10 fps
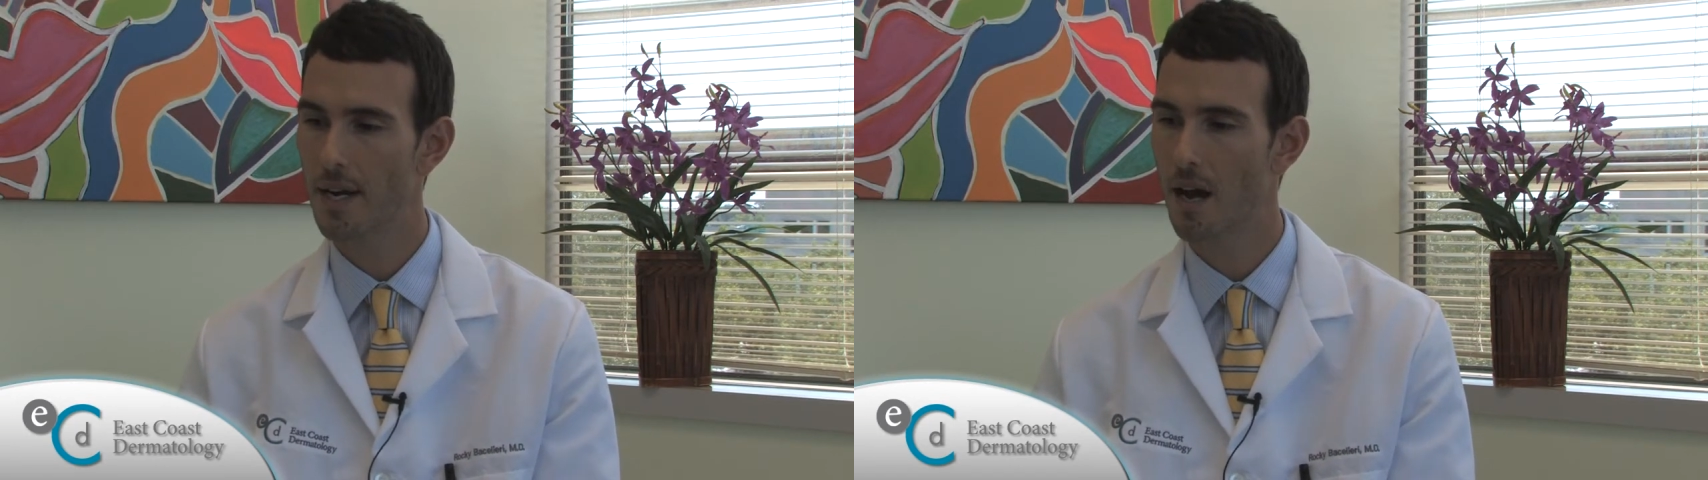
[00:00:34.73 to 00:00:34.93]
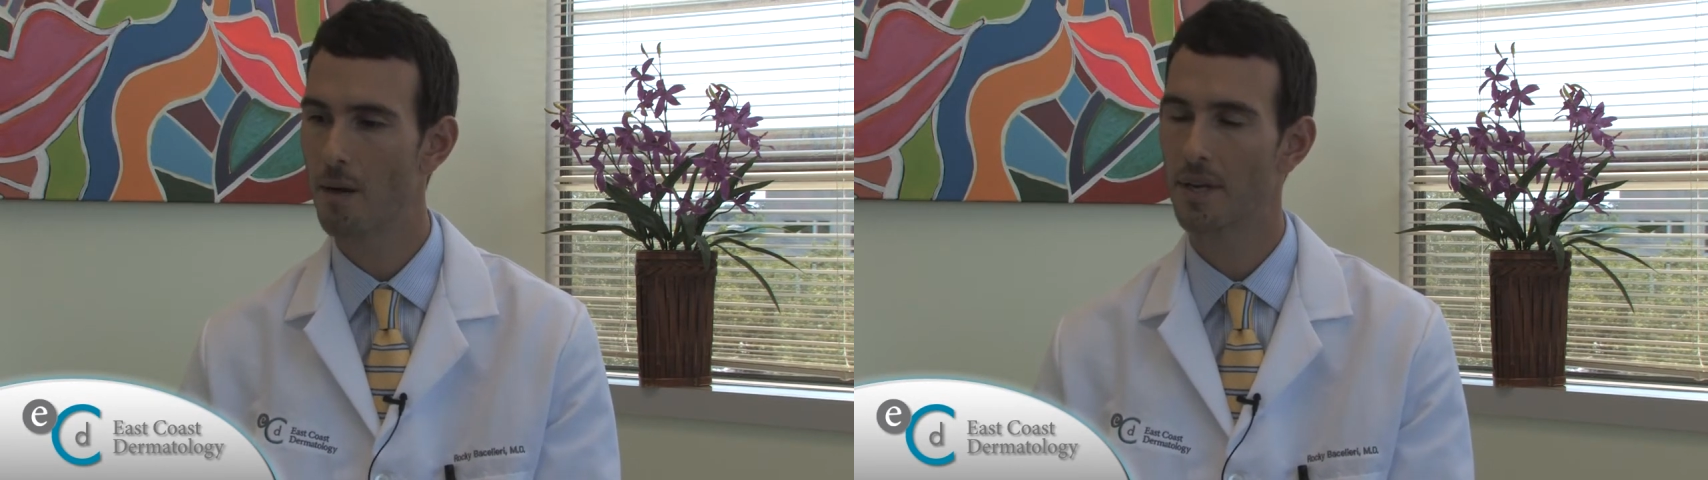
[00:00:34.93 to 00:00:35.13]

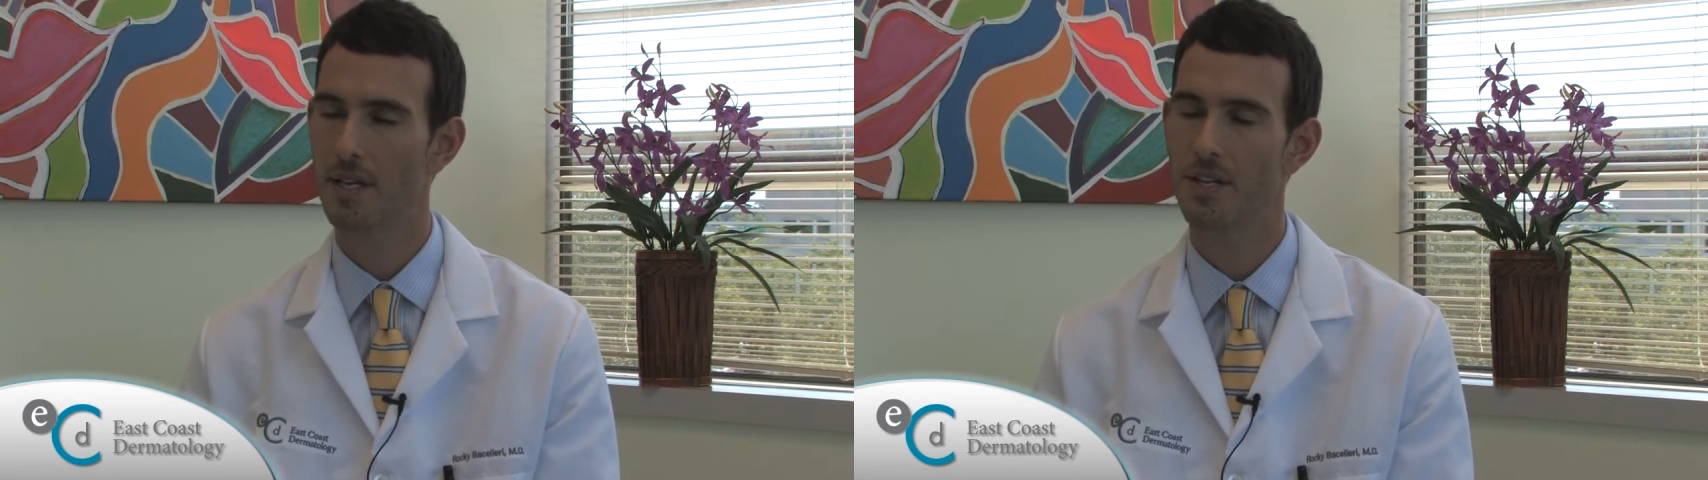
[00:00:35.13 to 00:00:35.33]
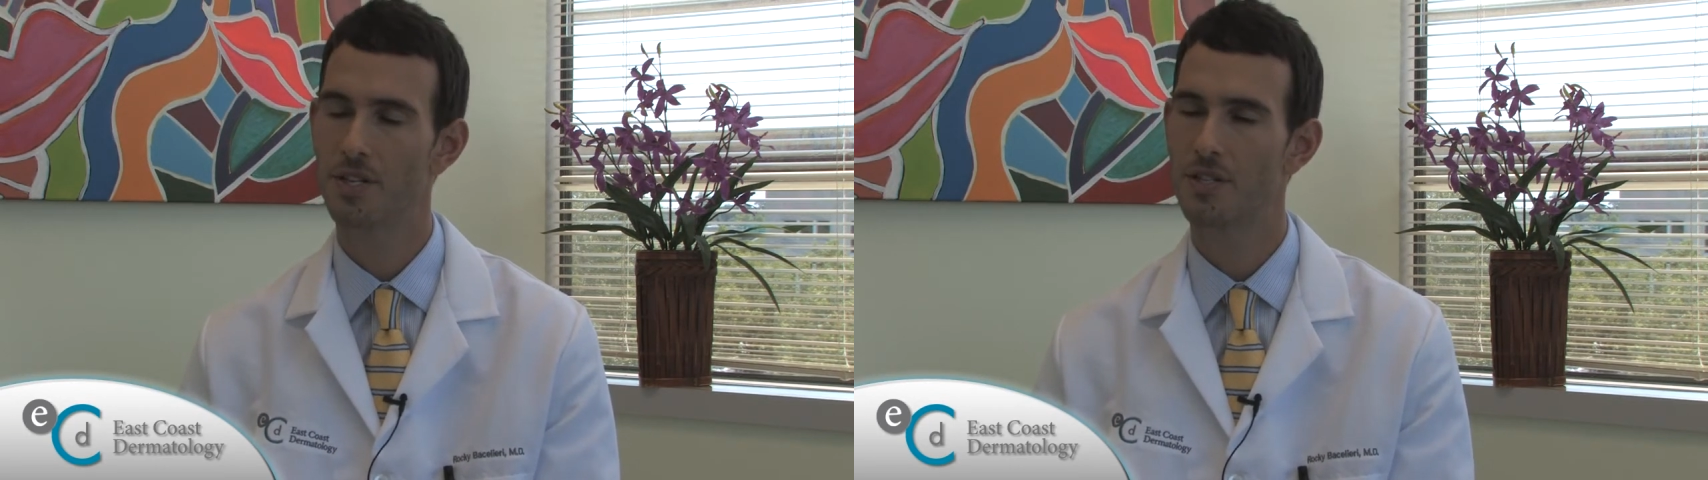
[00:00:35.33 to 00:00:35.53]
common
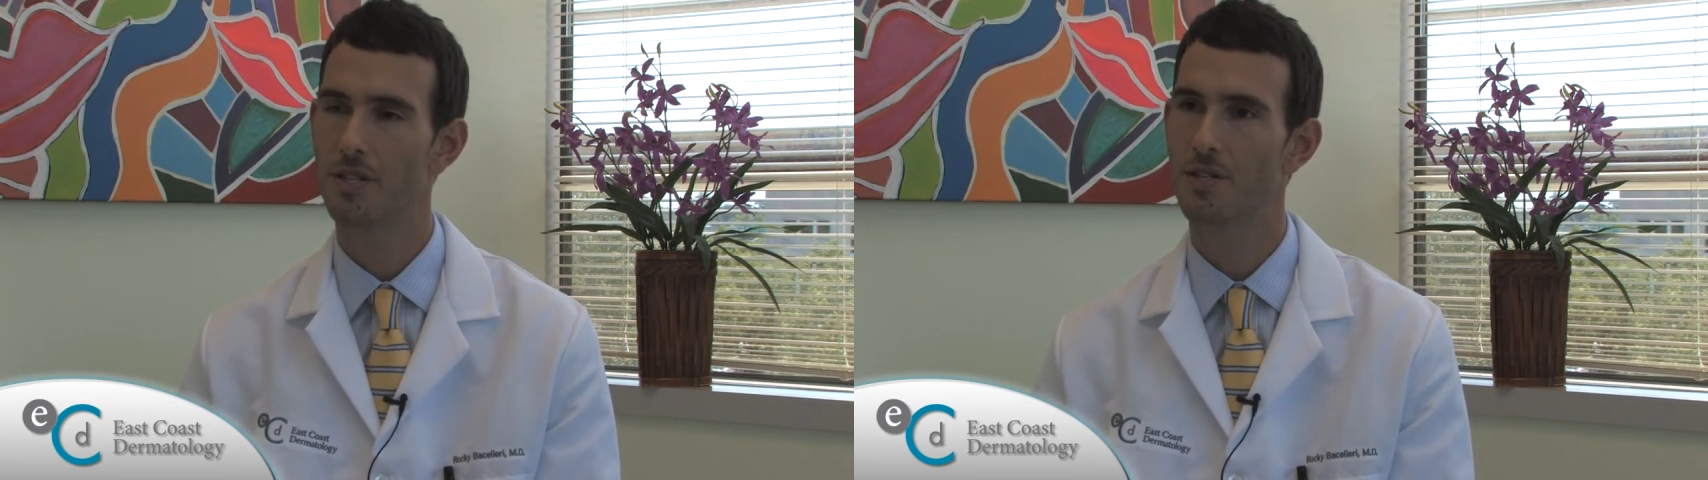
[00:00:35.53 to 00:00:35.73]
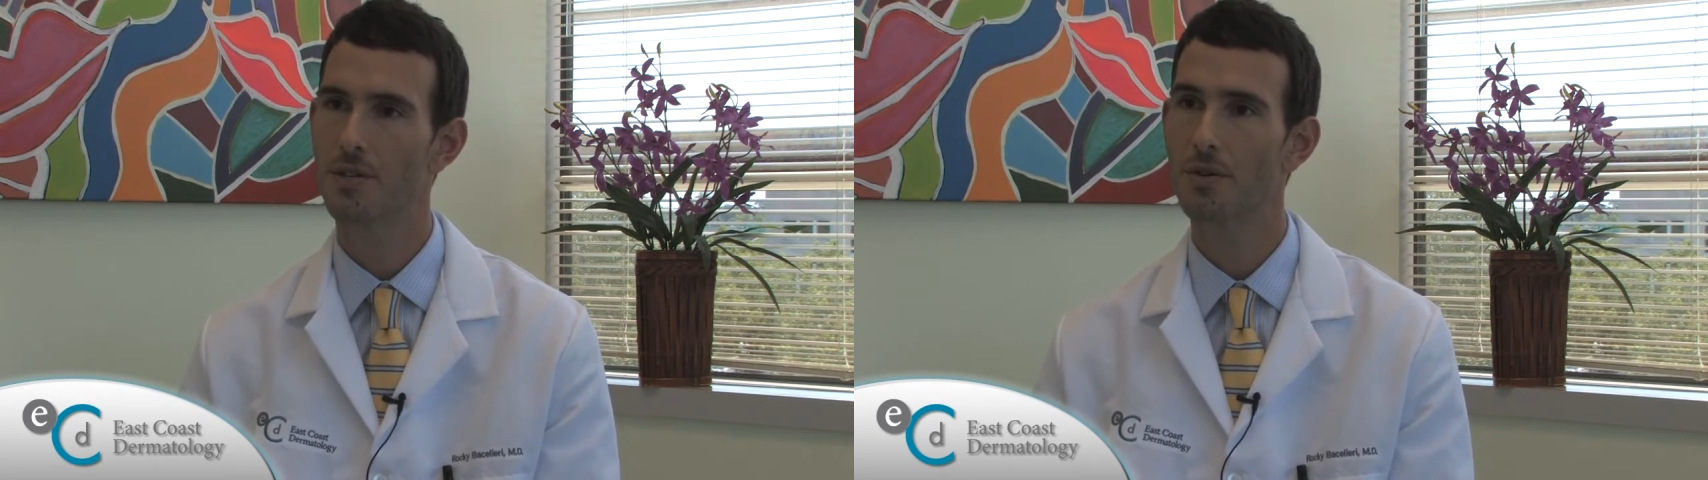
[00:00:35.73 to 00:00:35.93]
condition
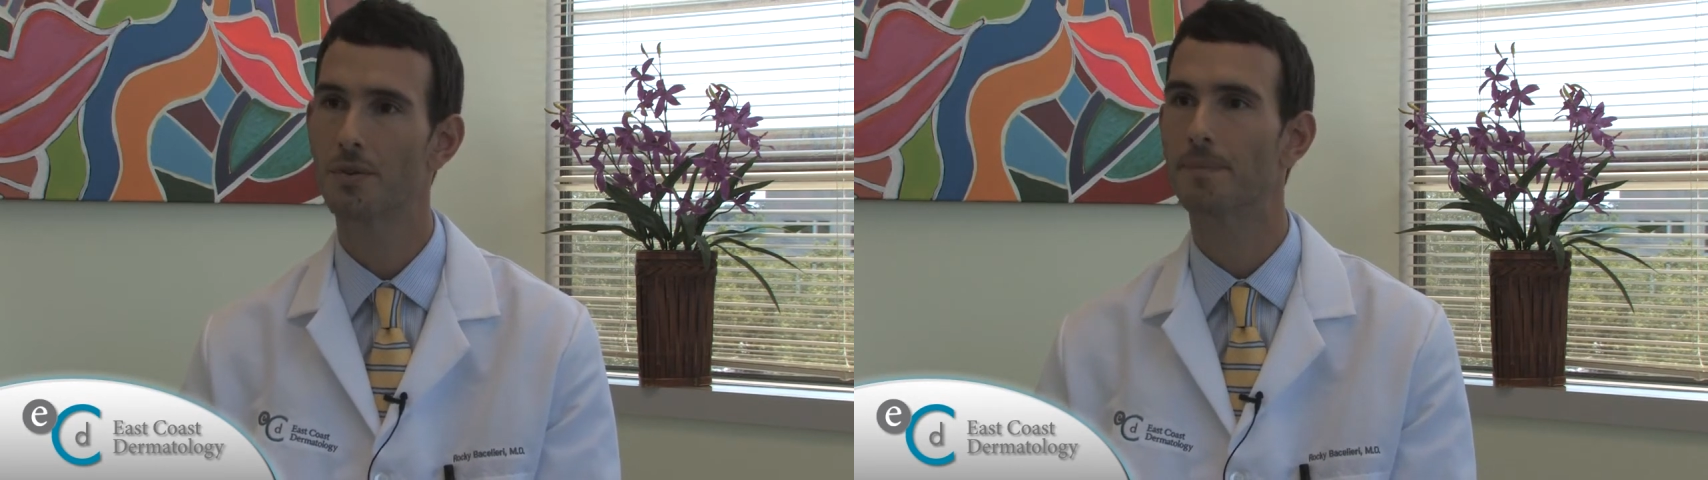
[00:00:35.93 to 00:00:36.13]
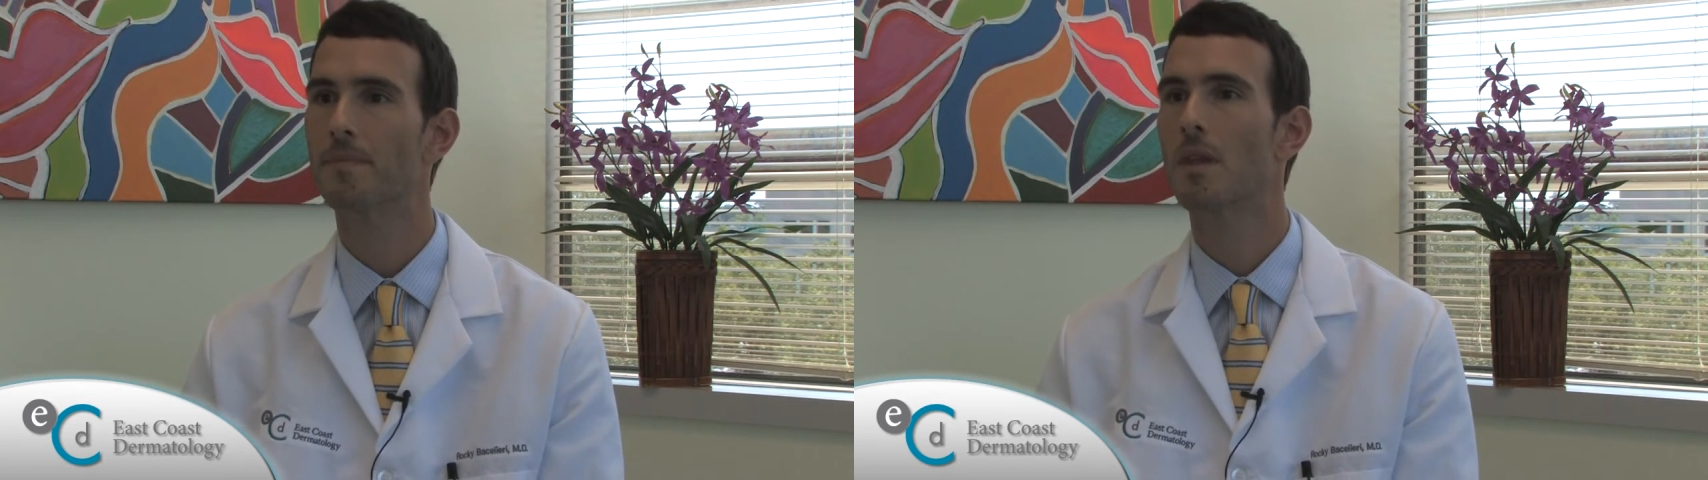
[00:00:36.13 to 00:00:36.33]
in
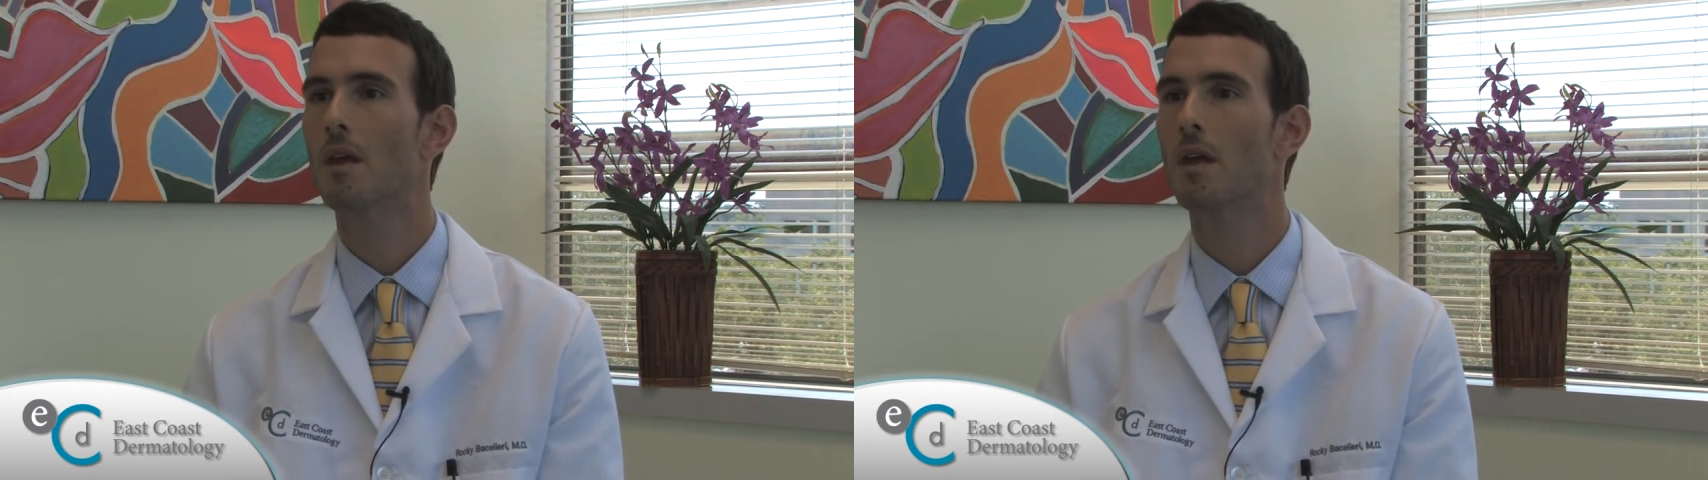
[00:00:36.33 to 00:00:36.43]
children.